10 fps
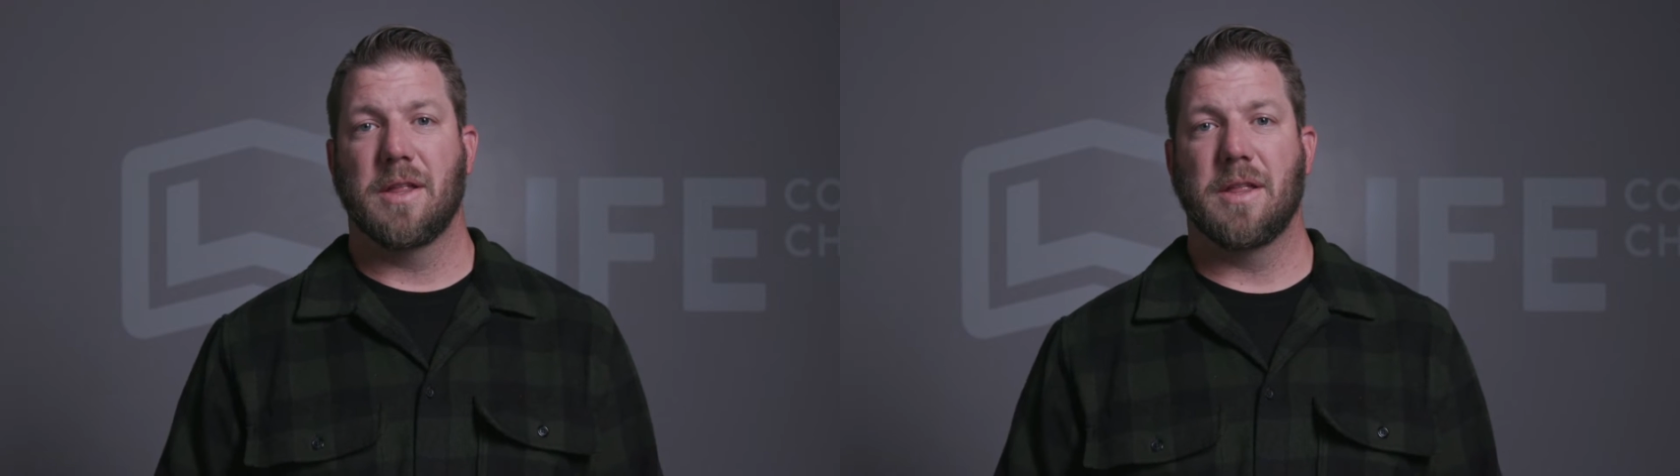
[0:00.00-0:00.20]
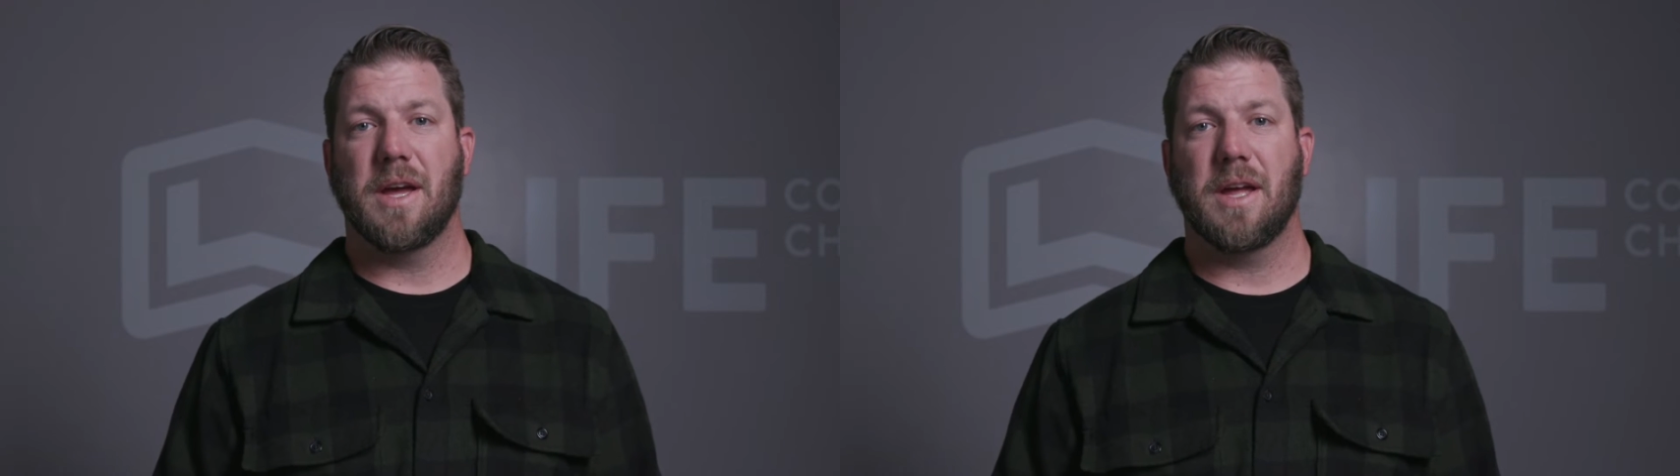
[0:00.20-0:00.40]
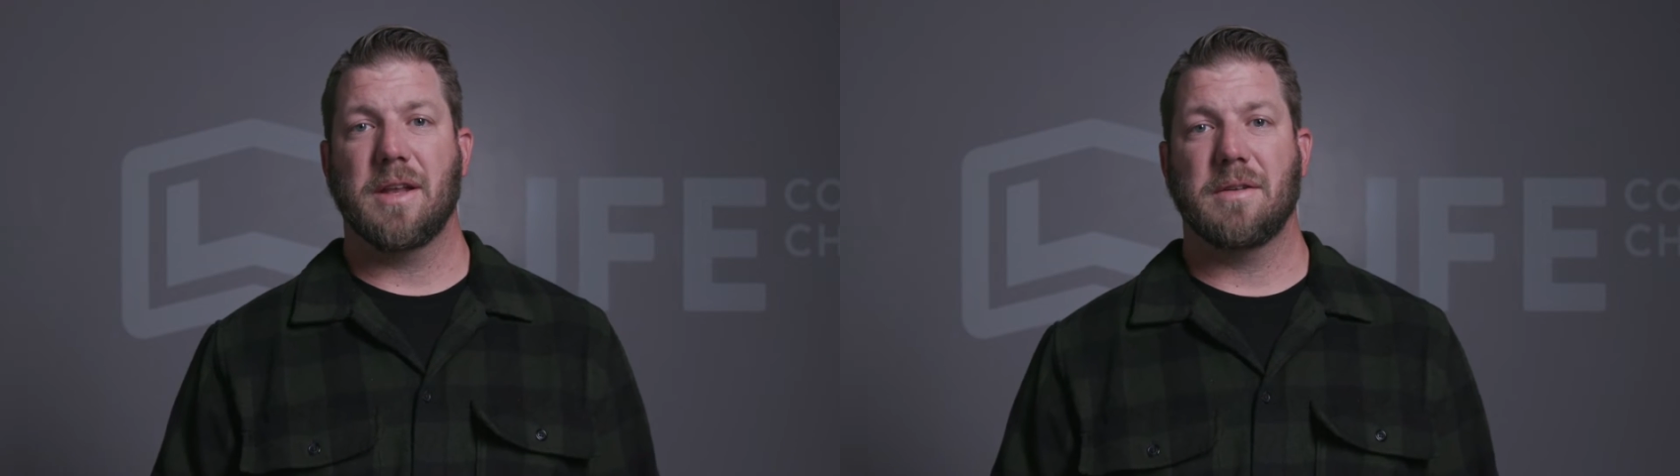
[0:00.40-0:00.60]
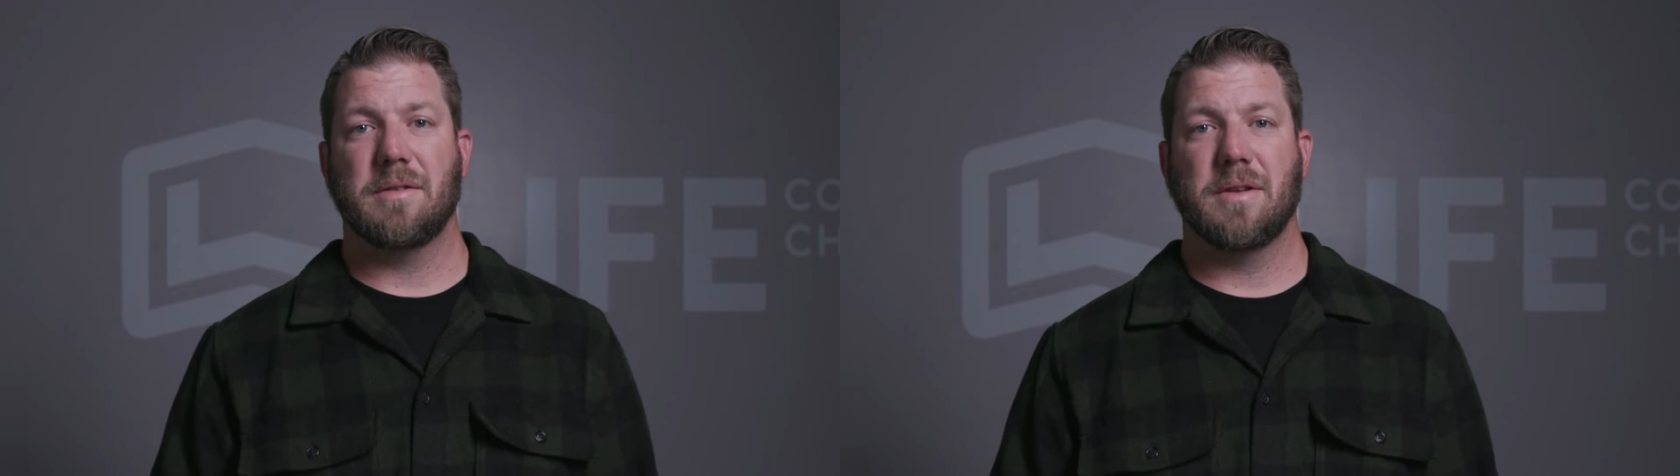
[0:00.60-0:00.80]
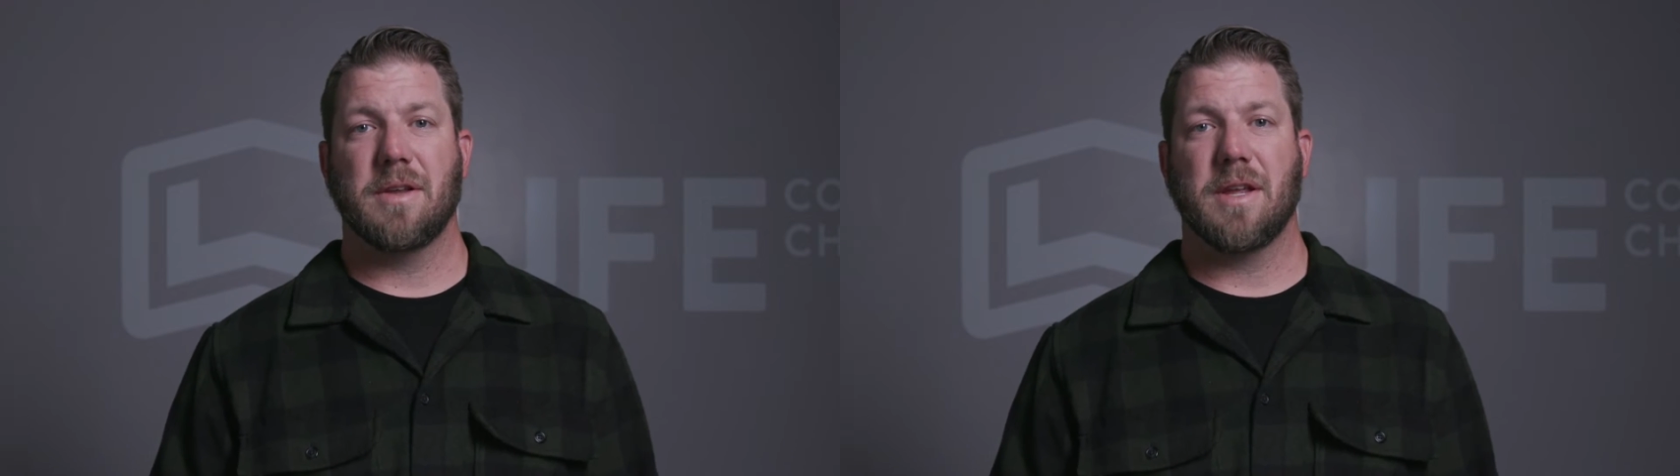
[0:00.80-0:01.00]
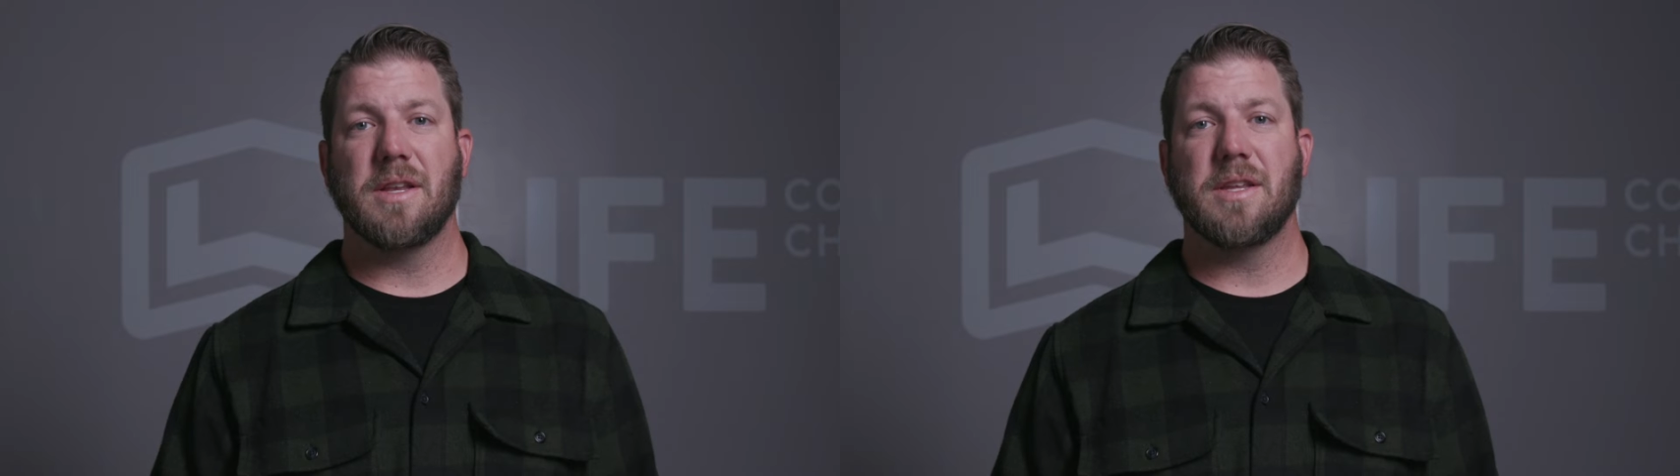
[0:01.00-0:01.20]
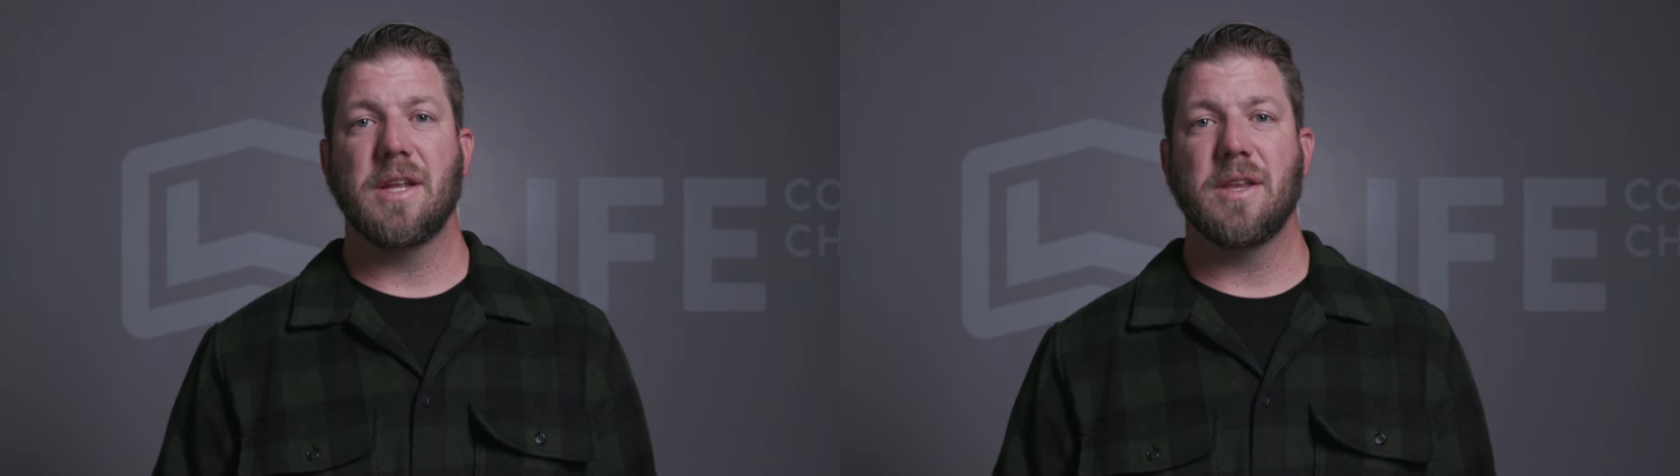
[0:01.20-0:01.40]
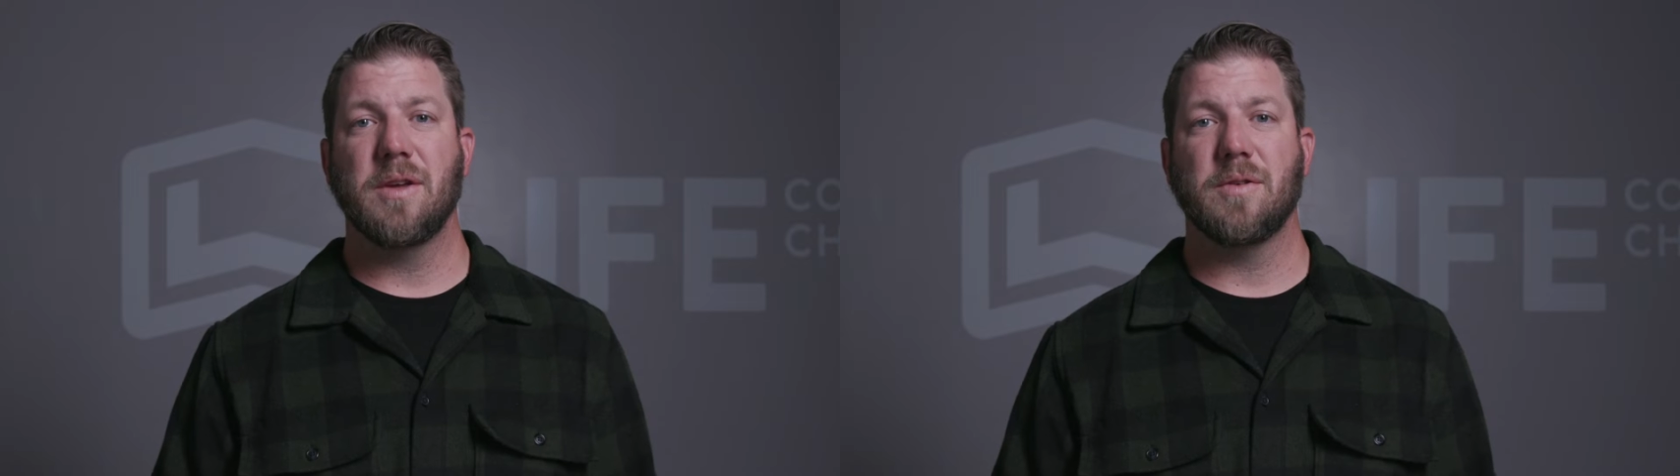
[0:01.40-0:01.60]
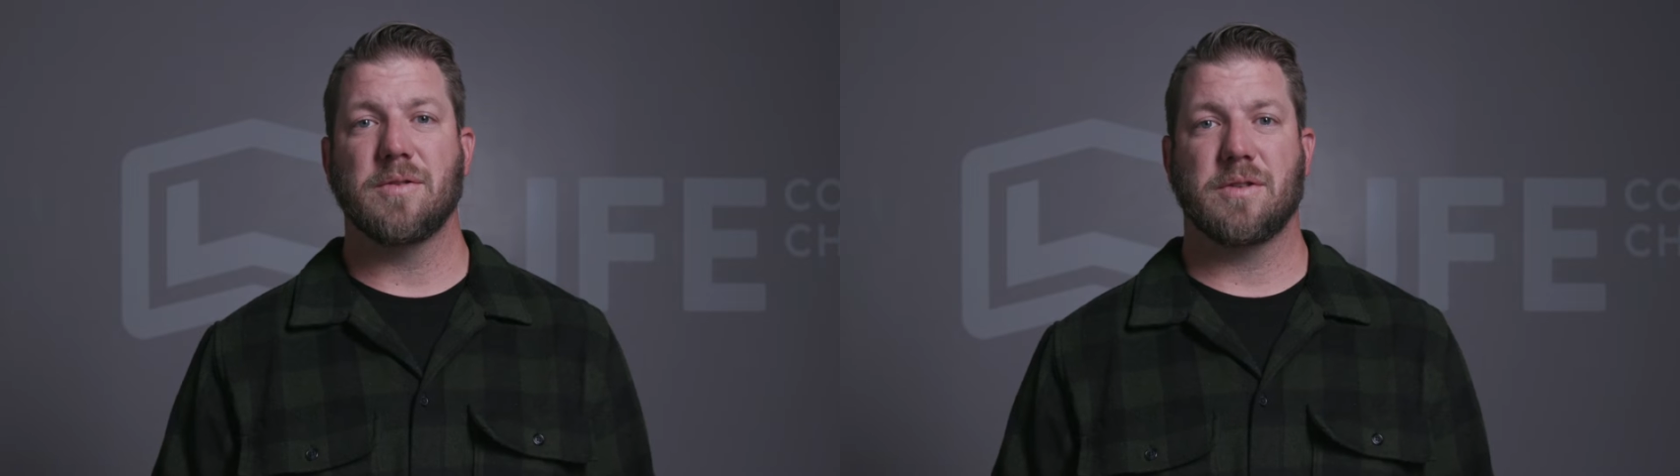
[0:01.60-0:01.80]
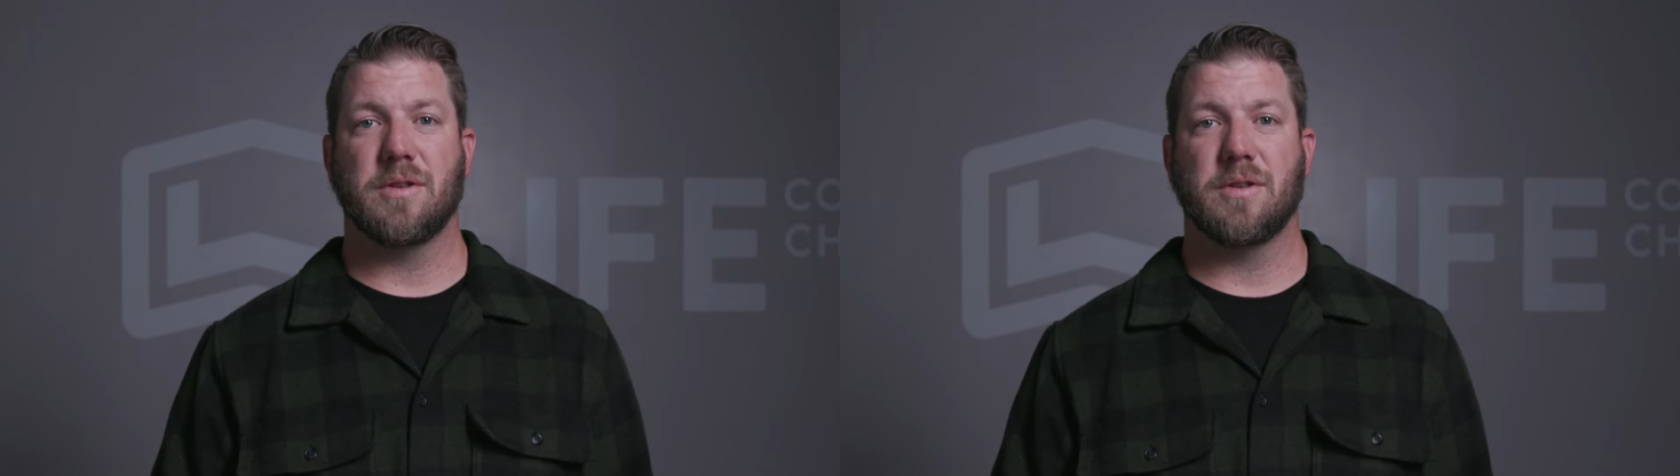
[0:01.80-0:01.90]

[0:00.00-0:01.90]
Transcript: that continues